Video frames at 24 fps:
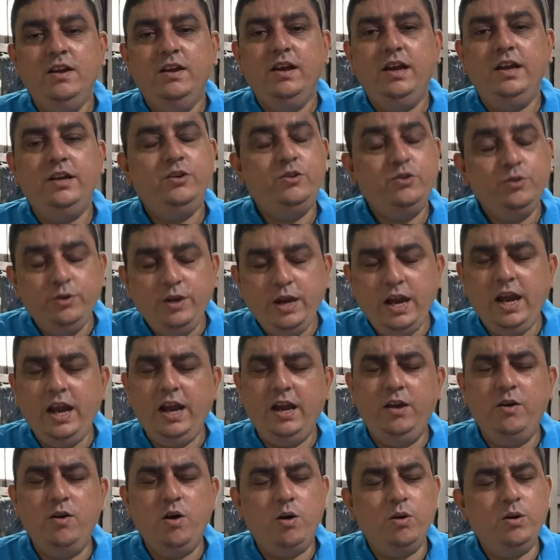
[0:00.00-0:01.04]
And today,
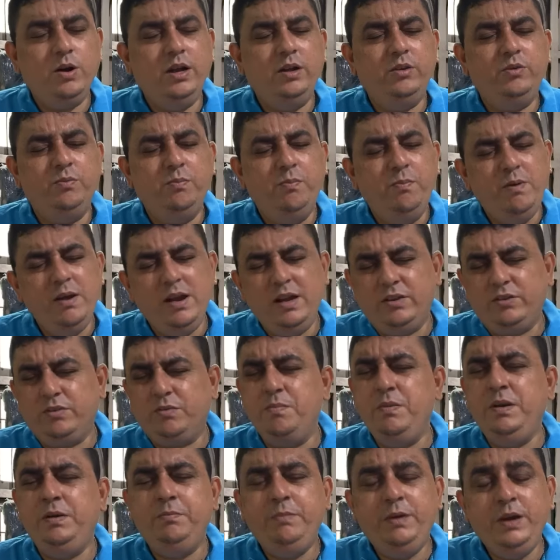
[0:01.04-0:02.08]
God has blessed
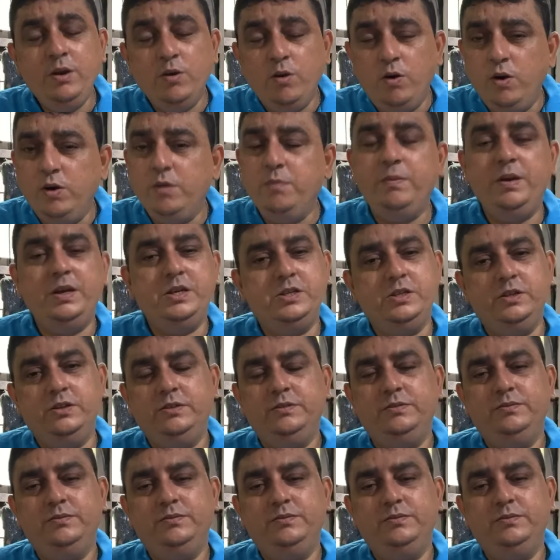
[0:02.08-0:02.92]
me beyond measure.